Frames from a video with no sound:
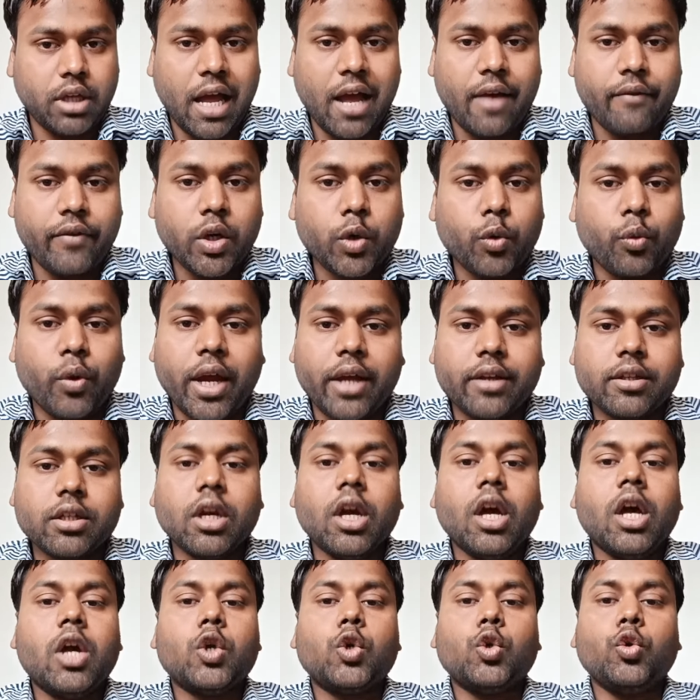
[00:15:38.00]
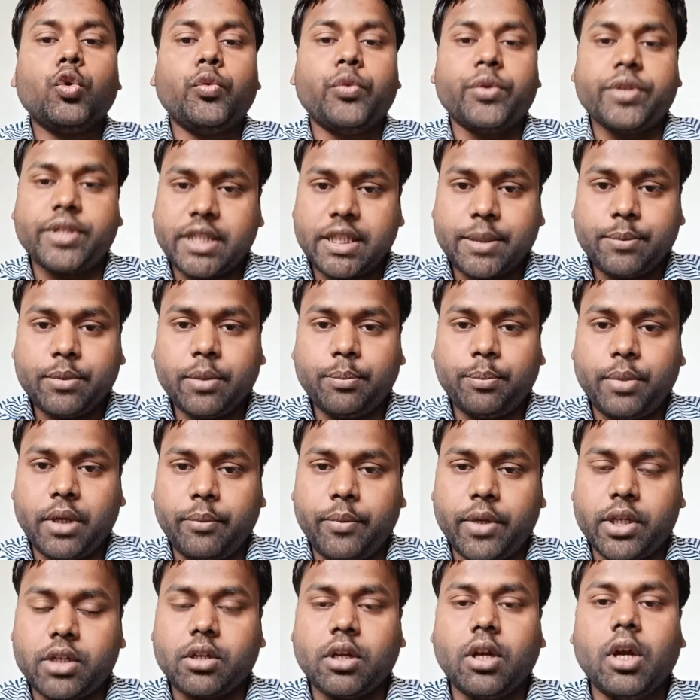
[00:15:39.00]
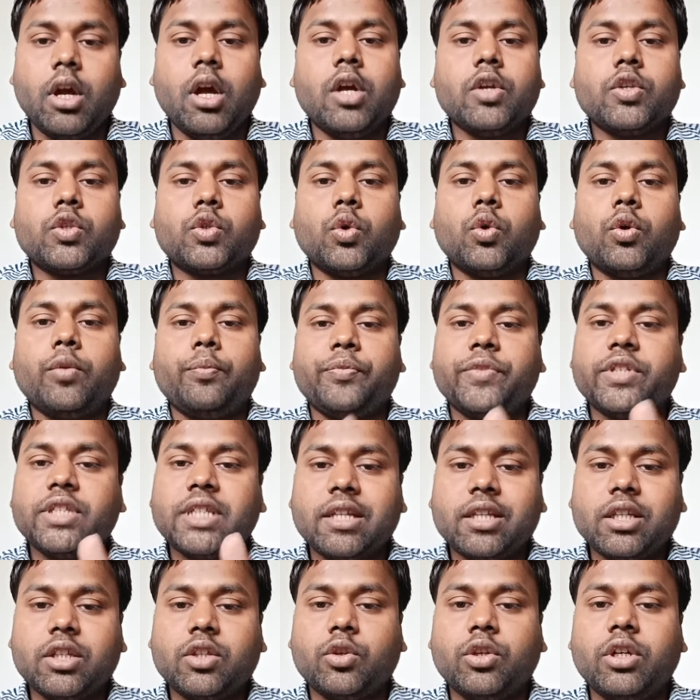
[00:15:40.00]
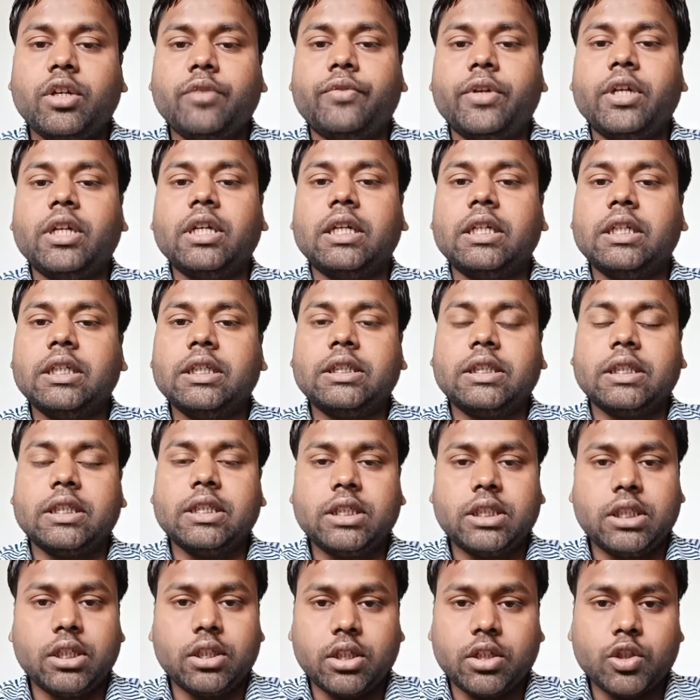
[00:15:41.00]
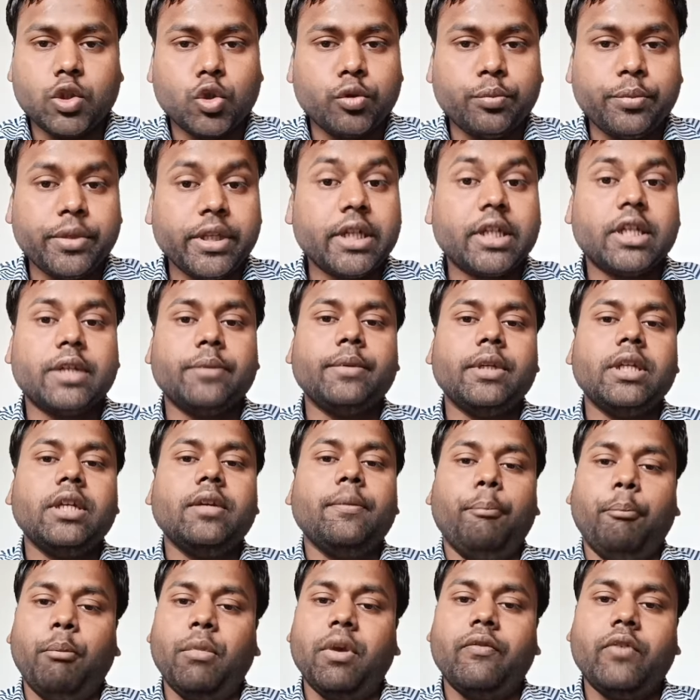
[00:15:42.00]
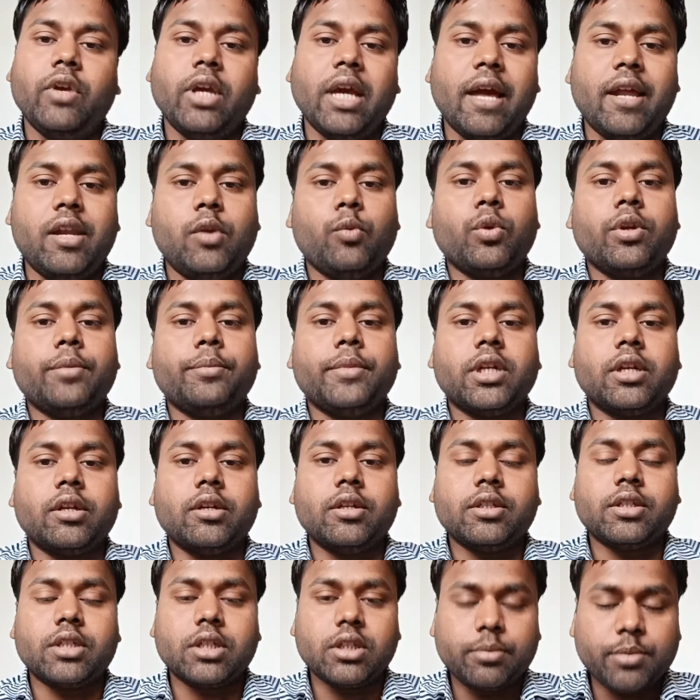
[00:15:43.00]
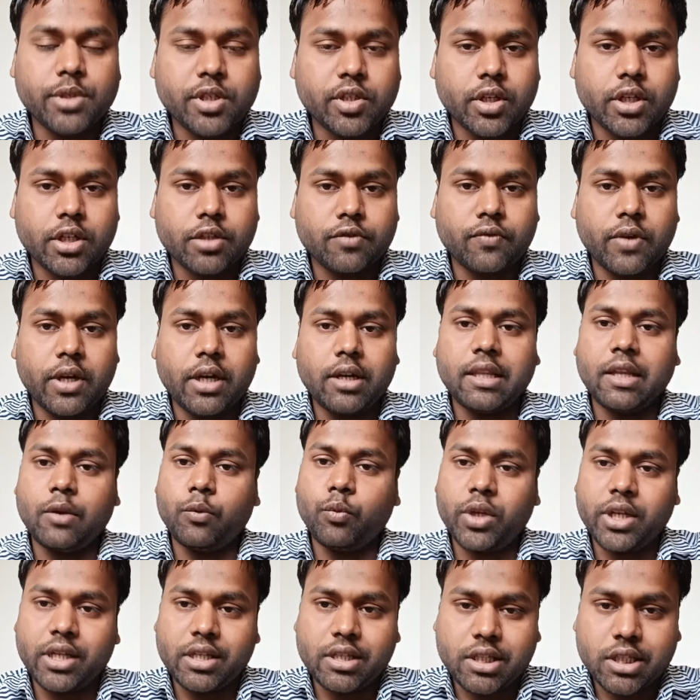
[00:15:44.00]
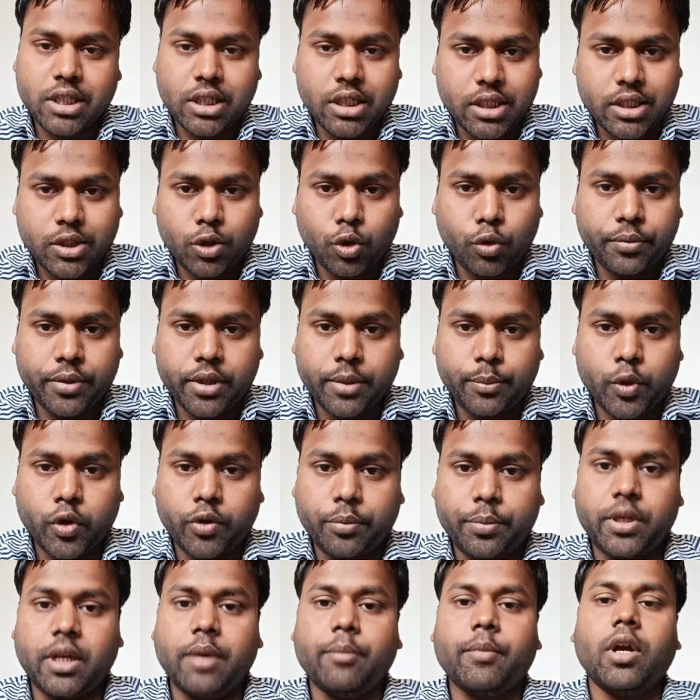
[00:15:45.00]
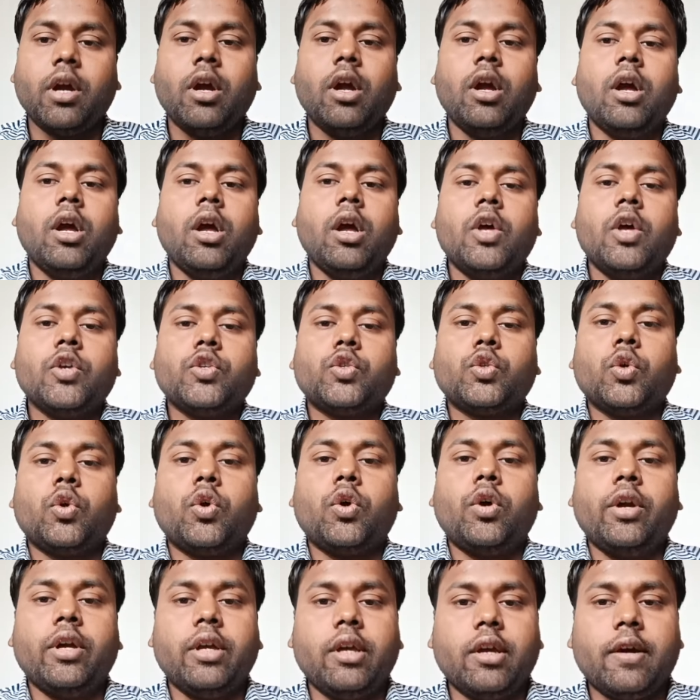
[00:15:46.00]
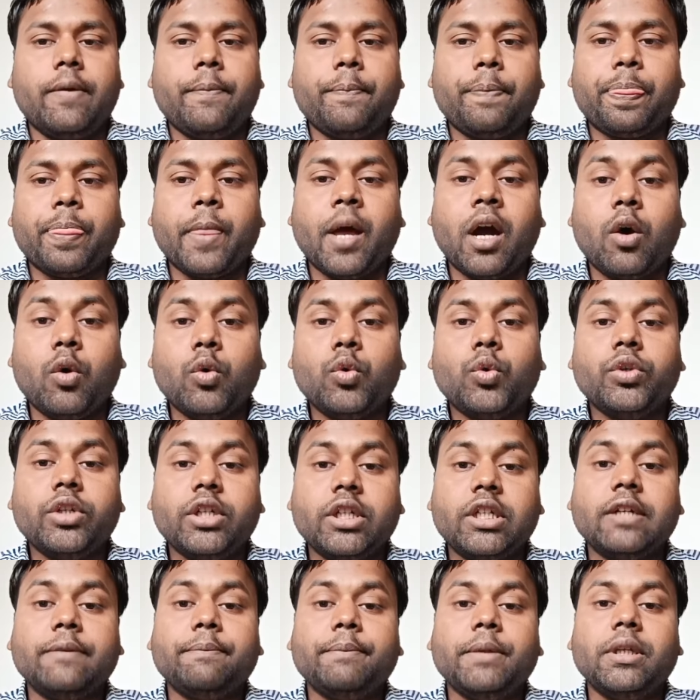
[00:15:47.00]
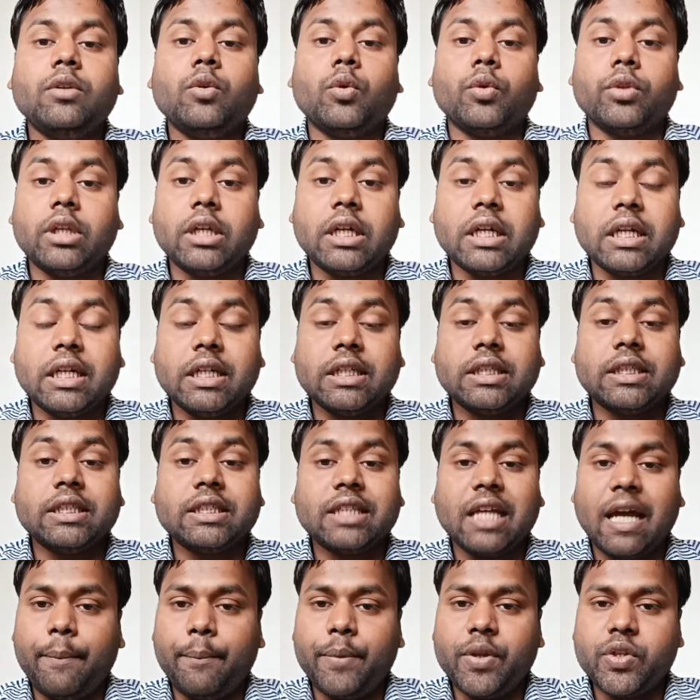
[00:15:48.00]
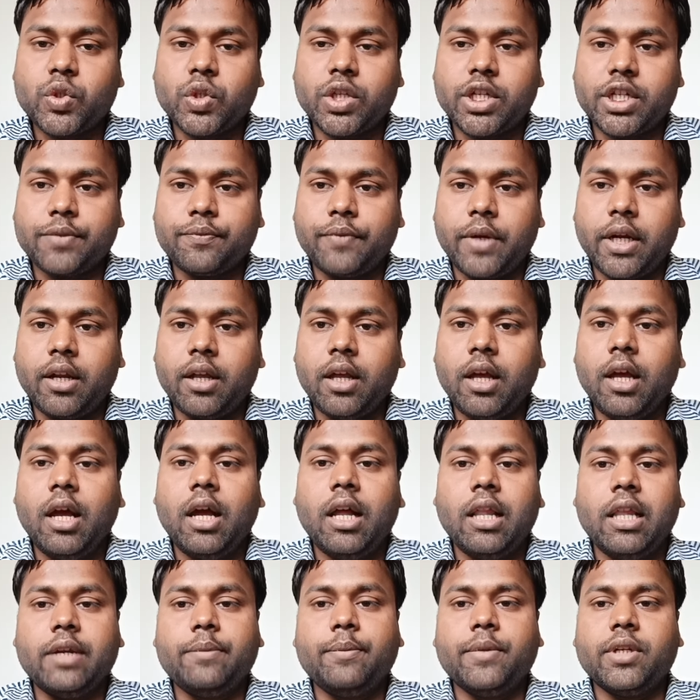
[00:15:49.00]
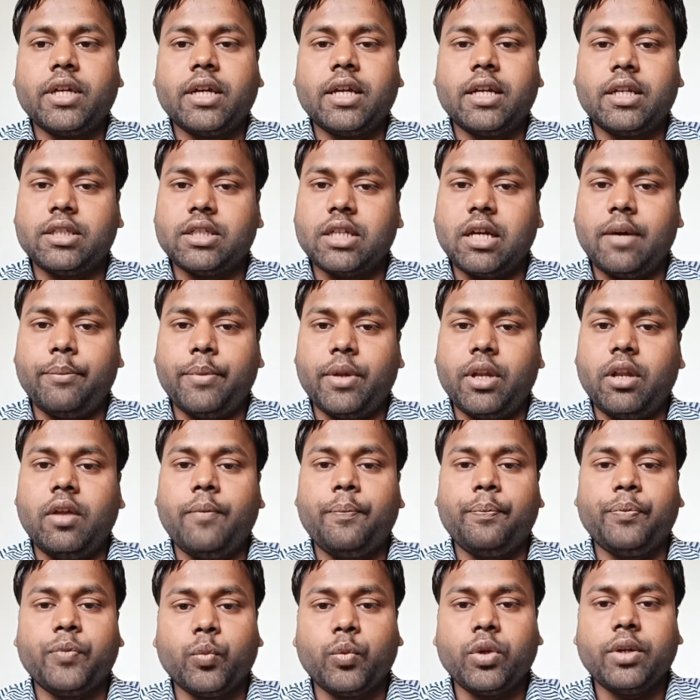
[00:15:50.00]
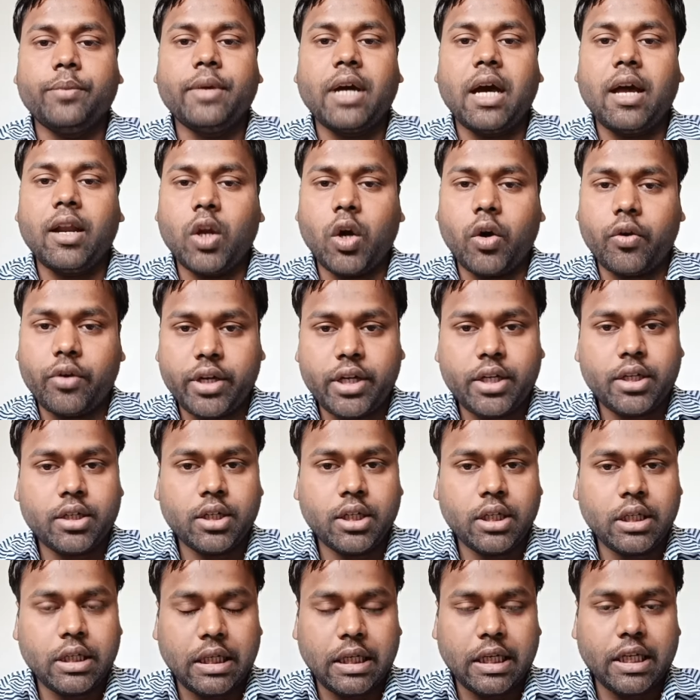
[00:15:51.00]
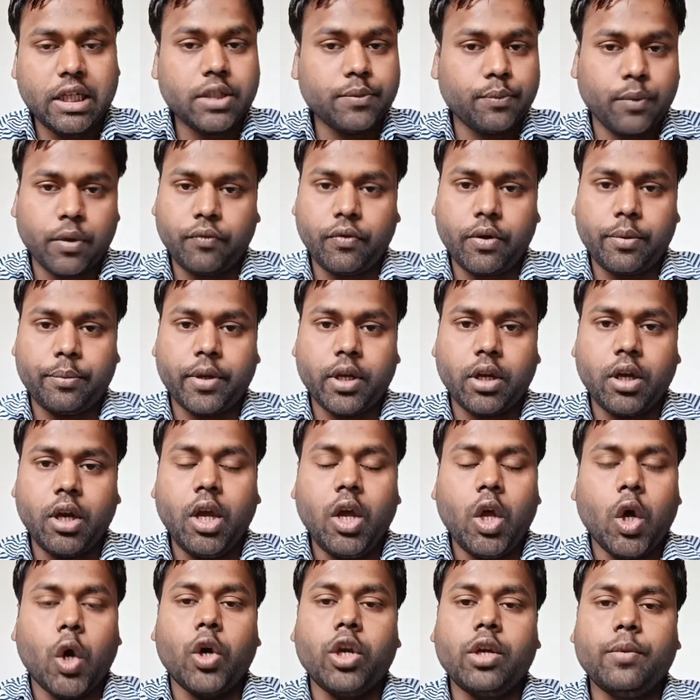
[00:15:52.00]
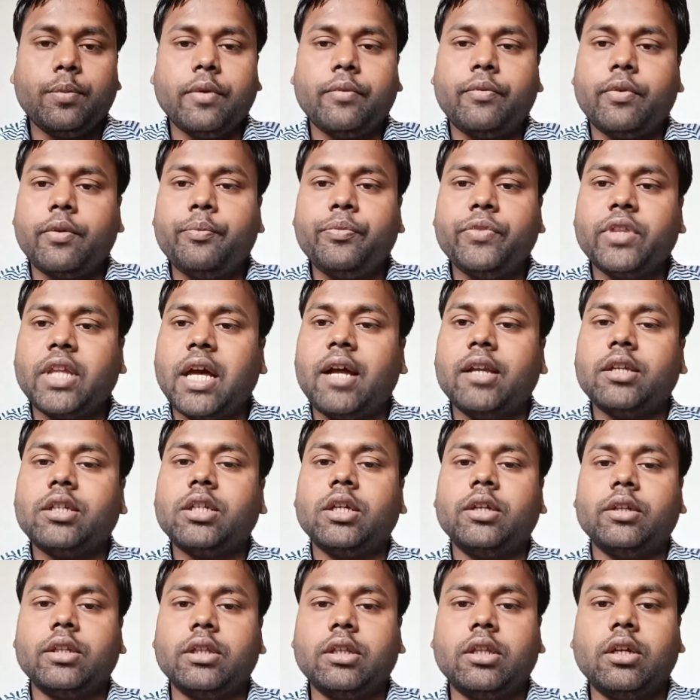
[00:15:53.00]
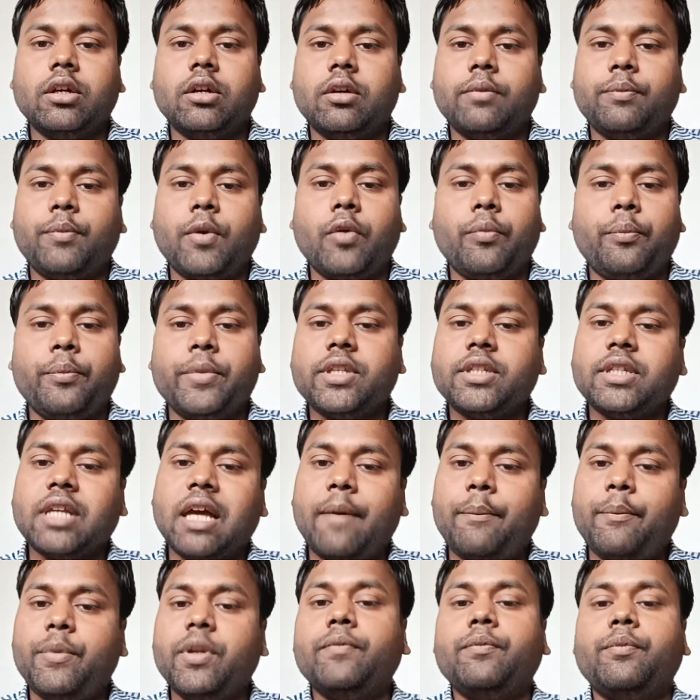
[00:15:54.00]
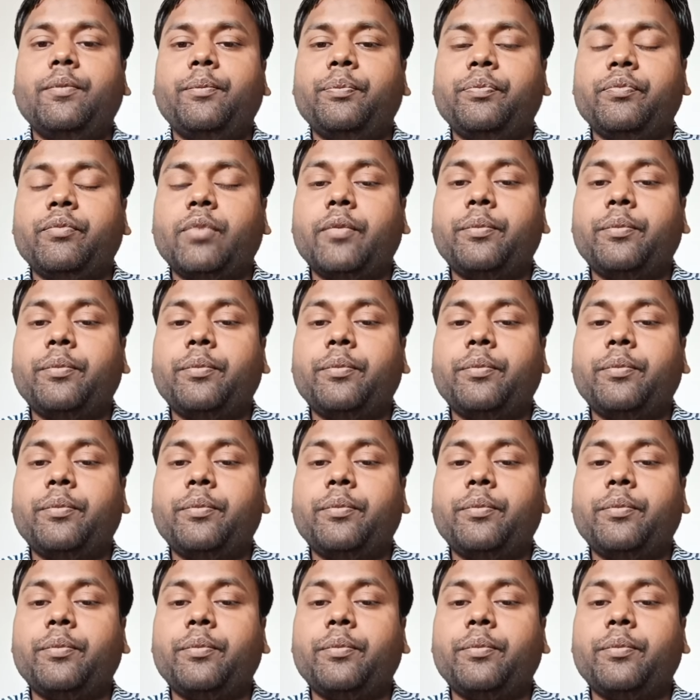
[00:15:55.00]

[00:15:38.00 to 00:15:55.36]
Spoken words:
having right to receive the payment. So these are the three different conditions, not cumulatively. Maybe any one of the conditions be satisfied, then we can say it over the period of time. So here, how to determine the conditions have been satisfied. Let me take an example. Whenever an audit is performed, that the performance have been